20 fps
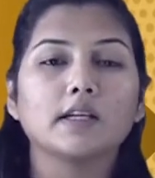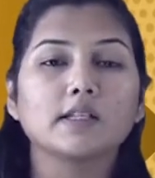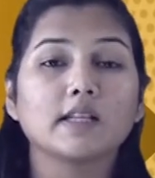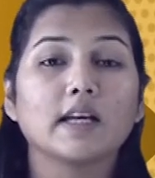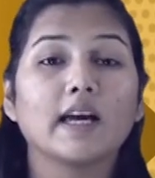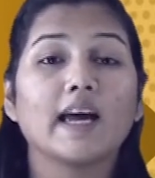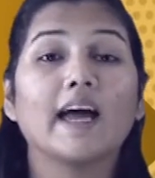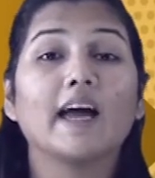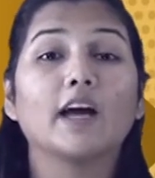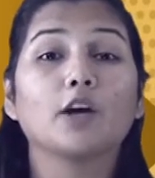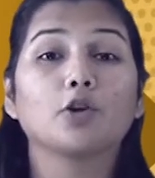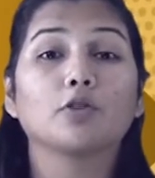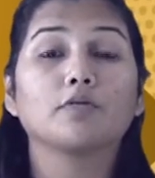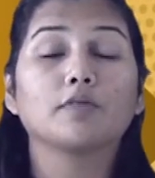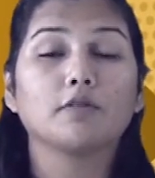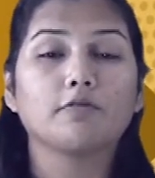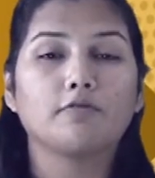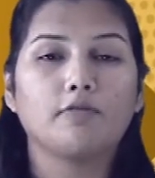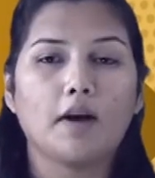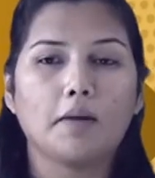is the head of
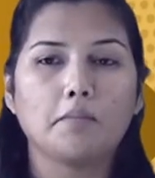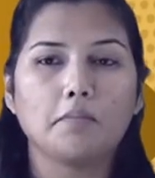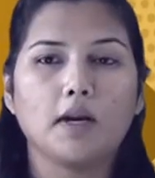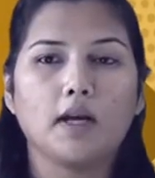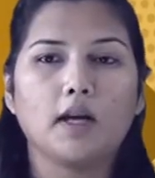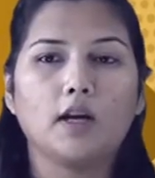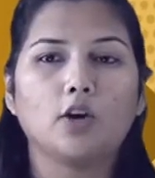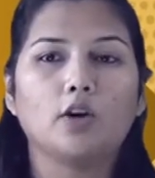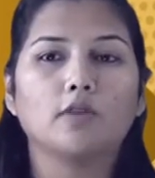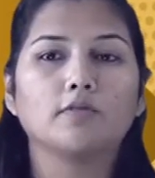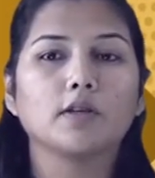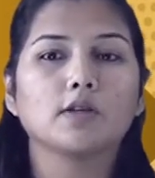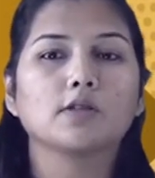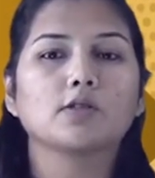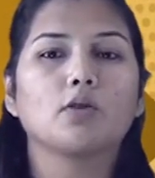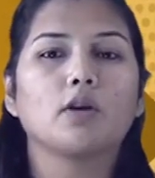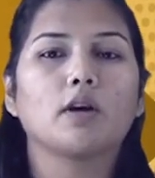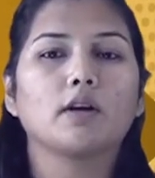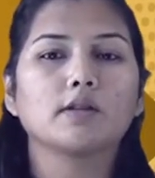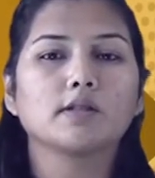the family of the
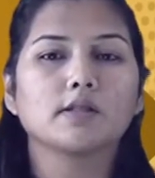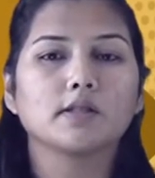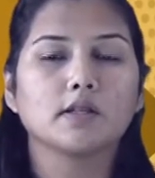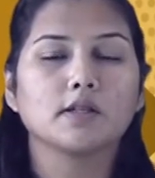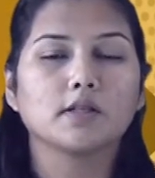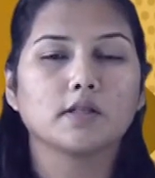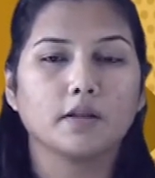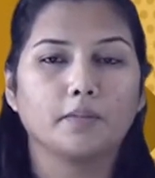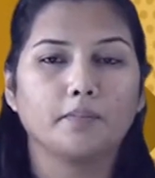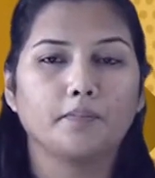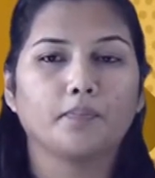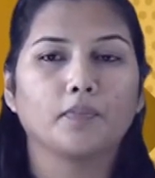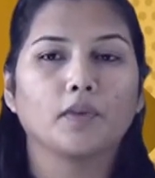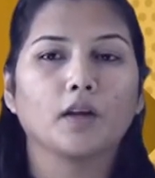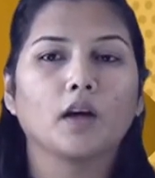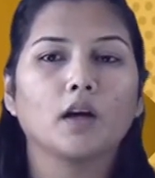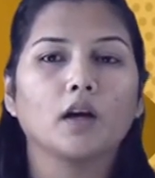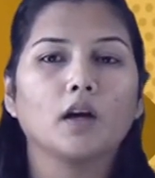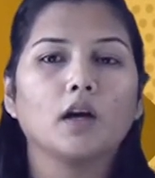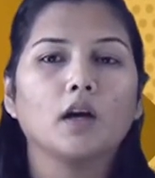solar system.
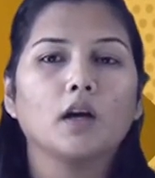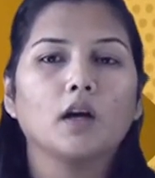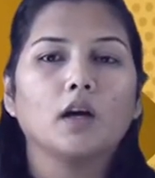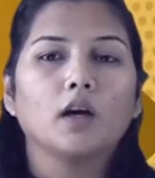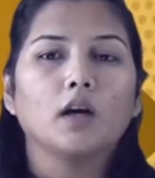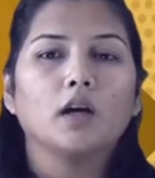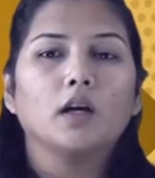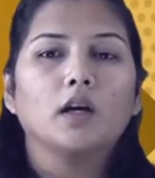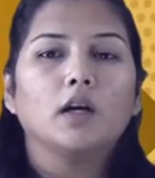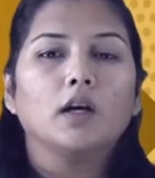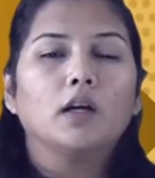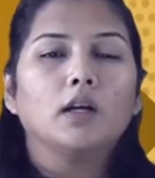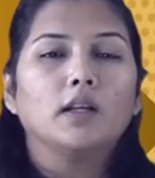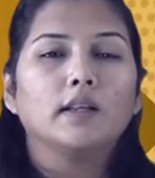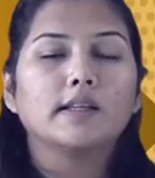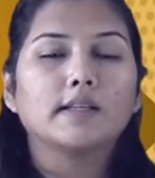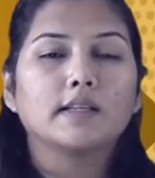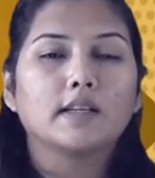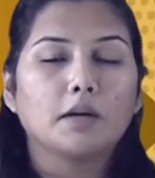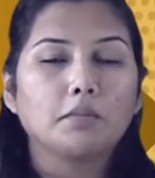
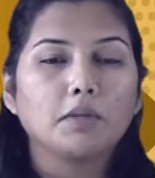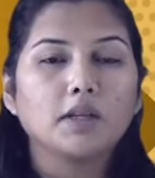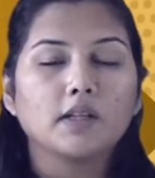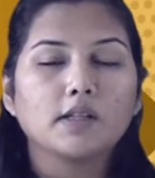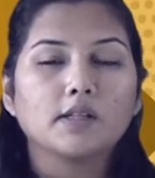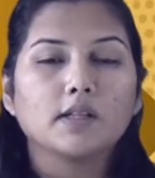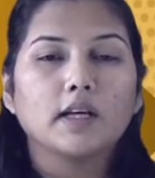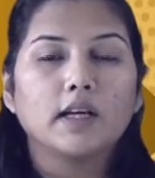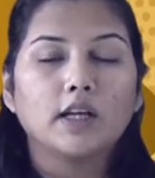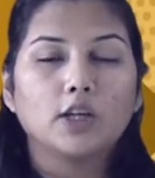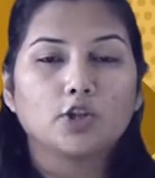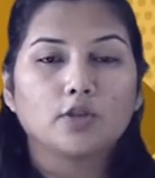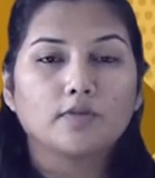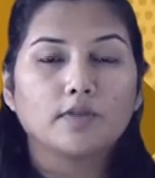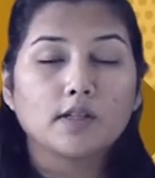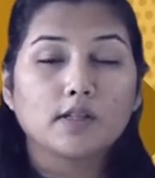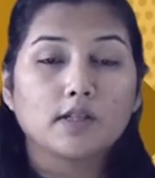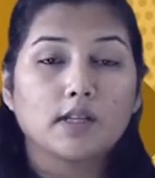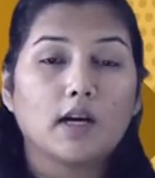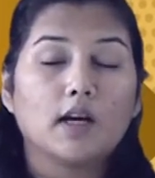The tremendous heat of
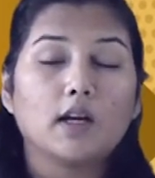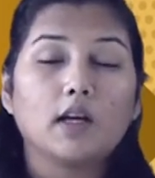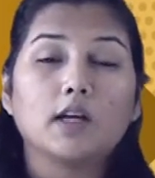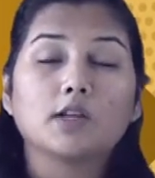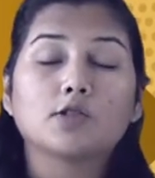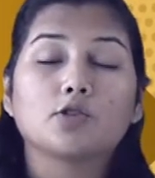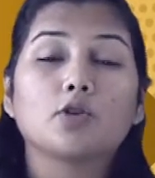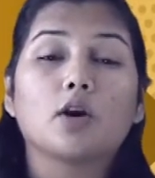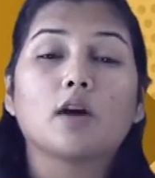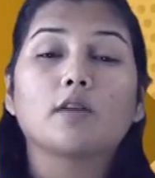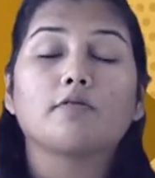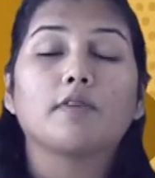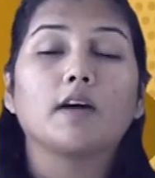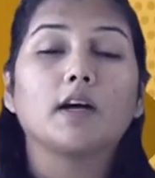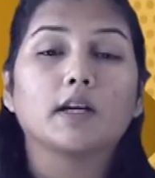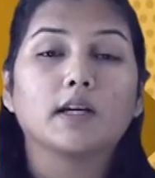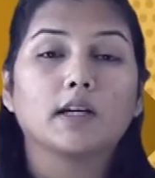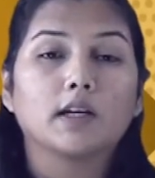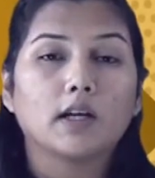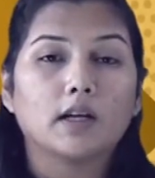the sun is not
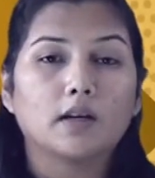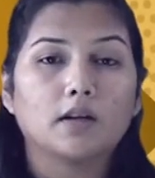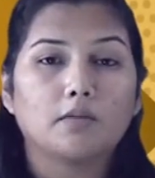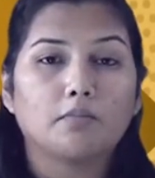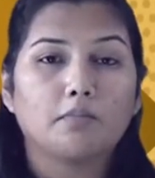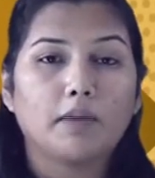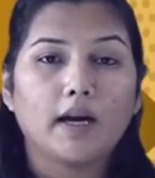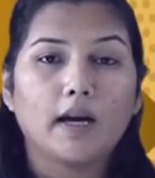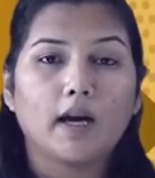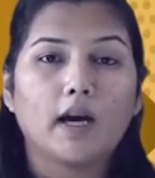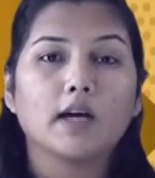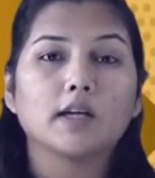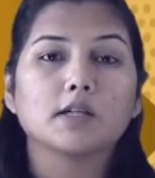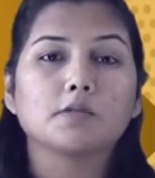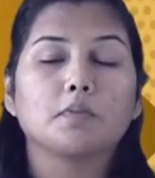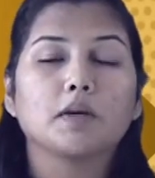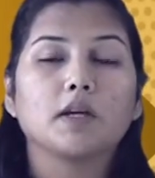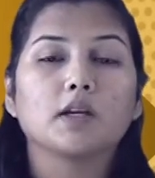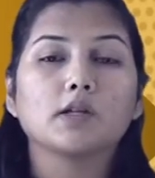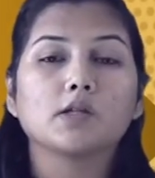felt by us
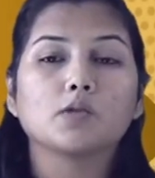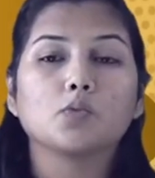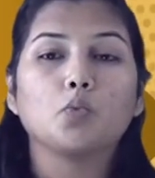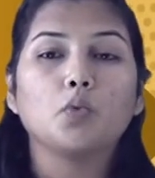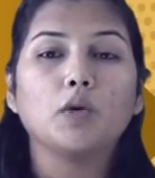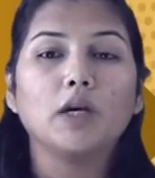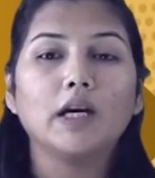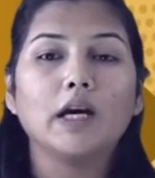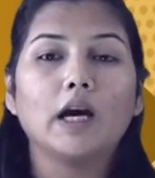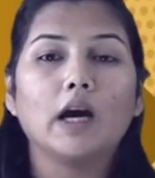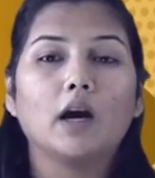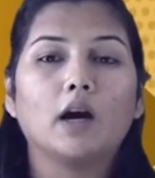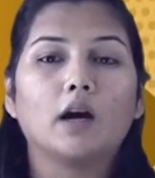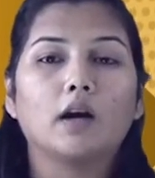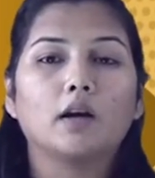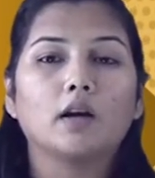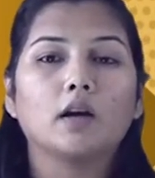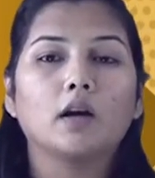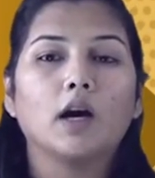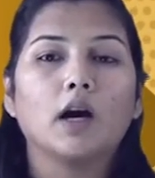because we are
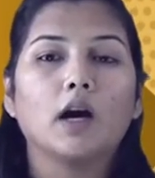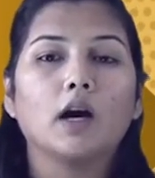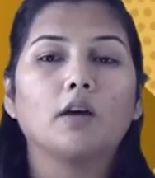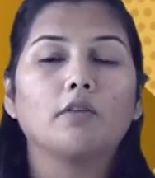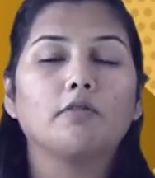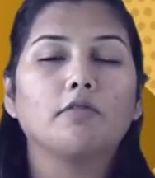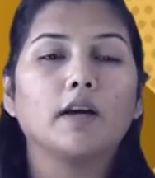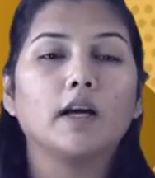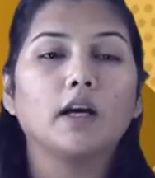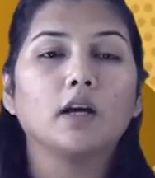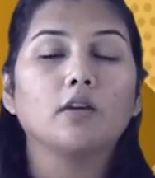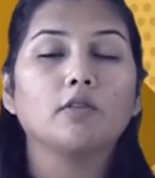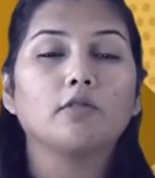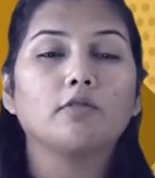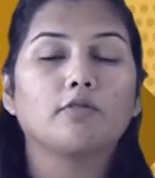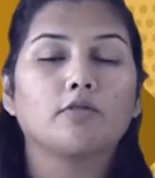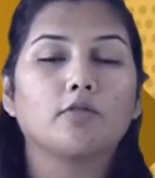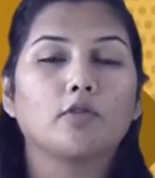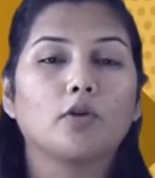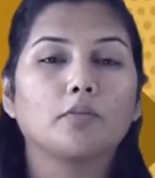away
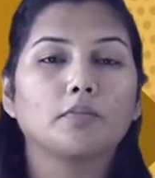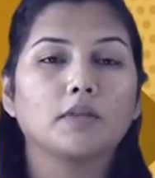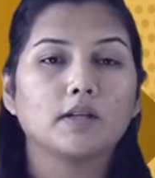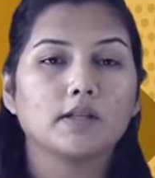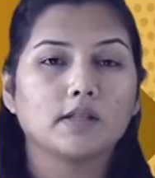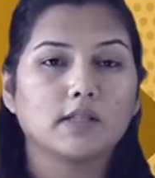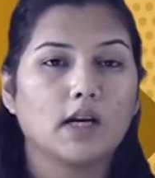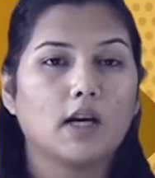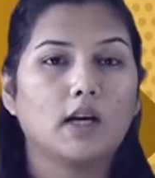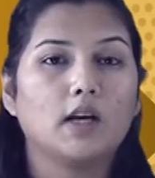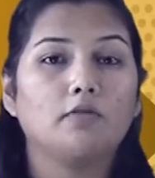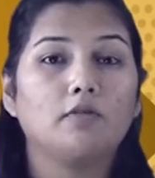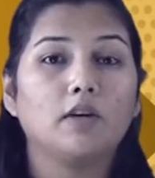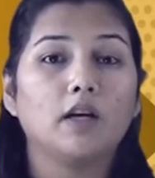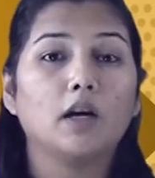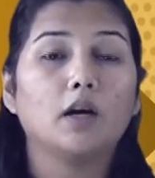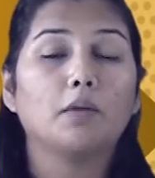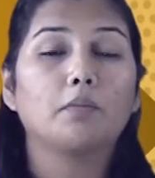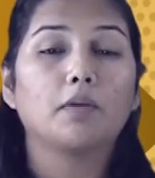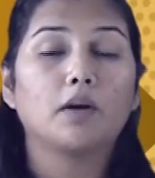from the sun. We
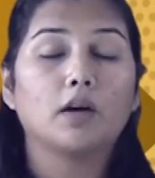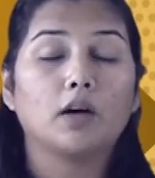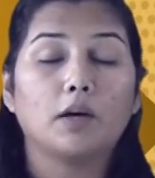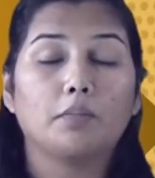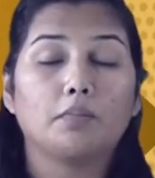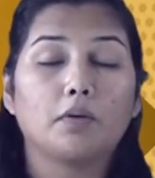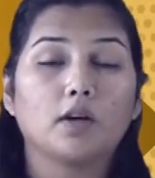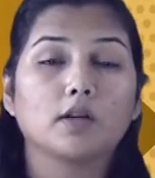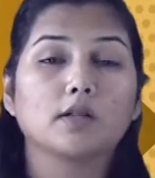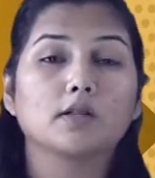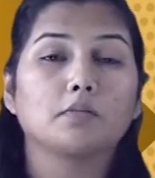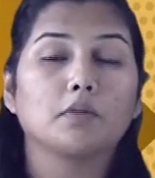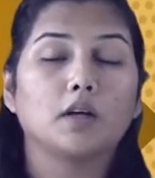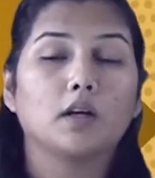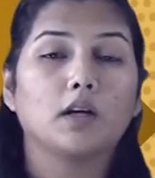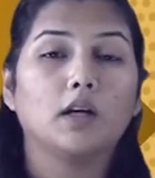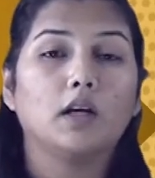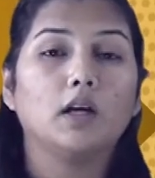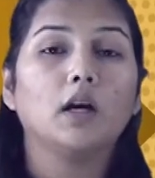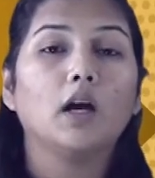are
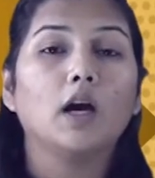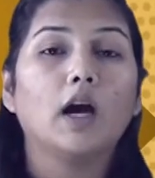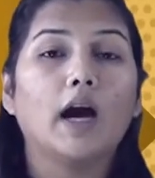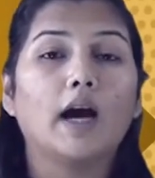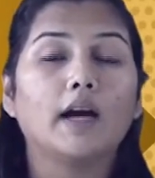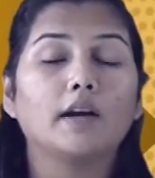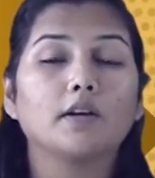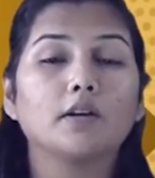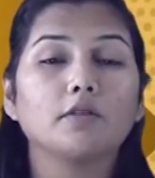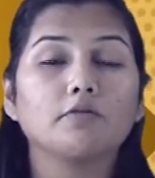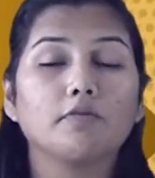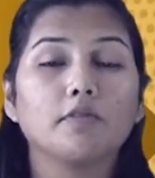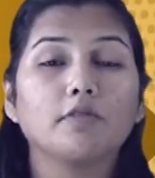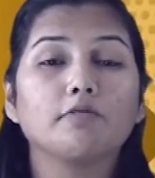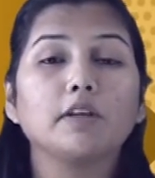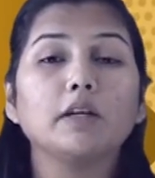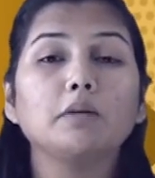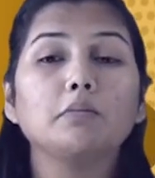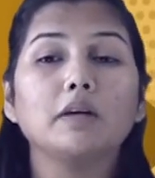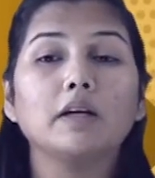approximately
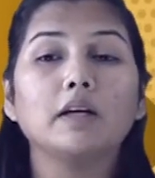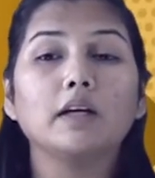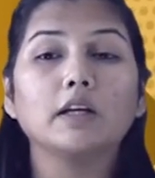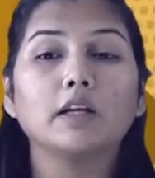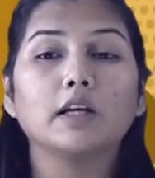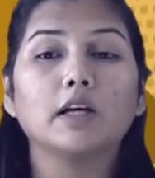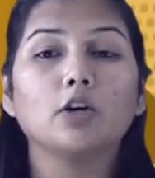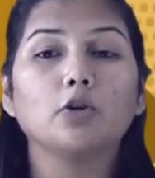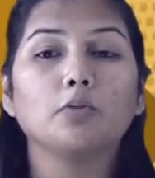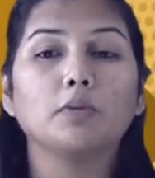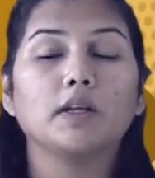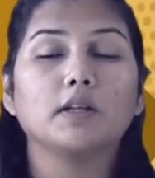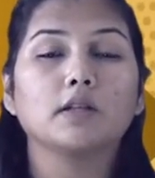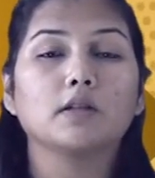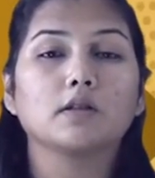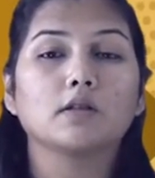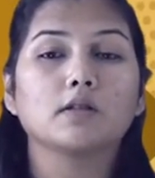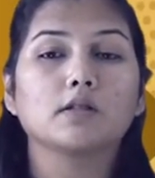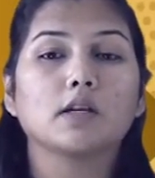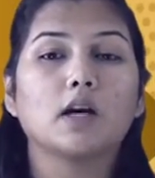150 million
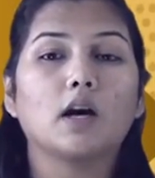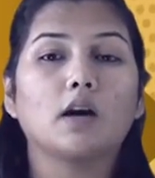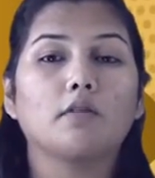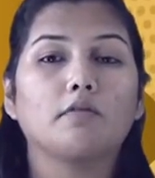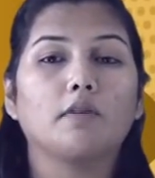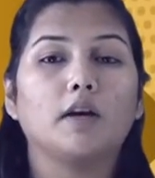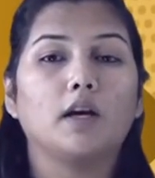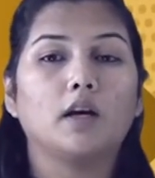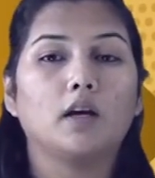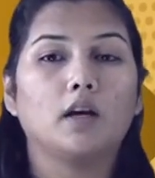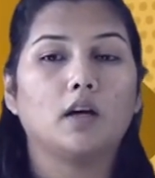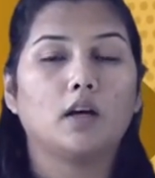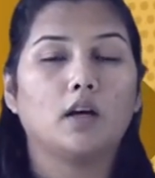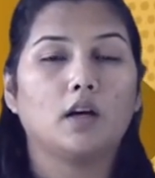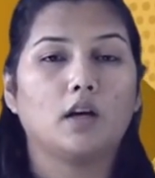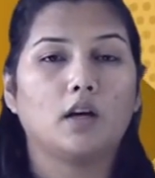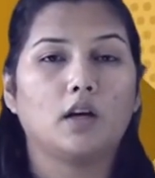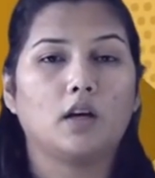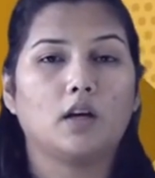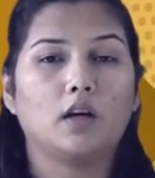kilometers away
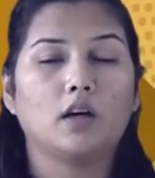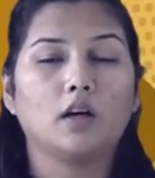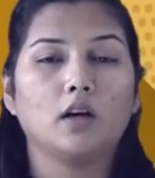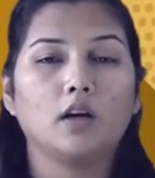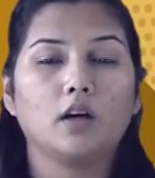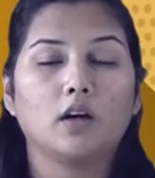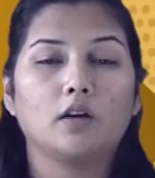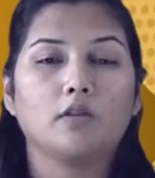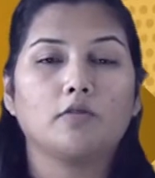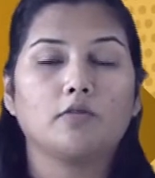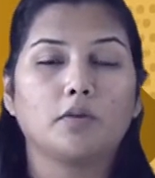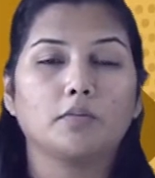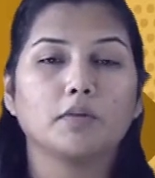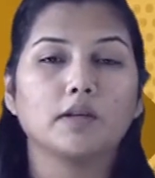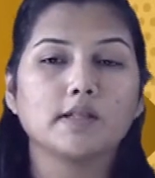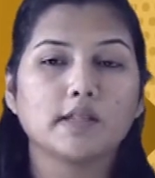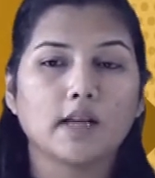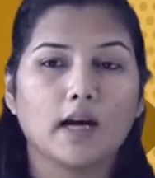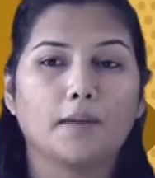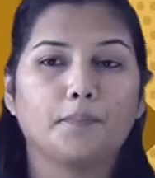from the
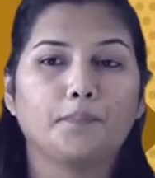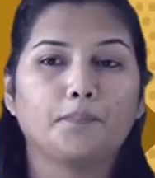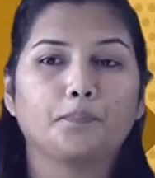sun.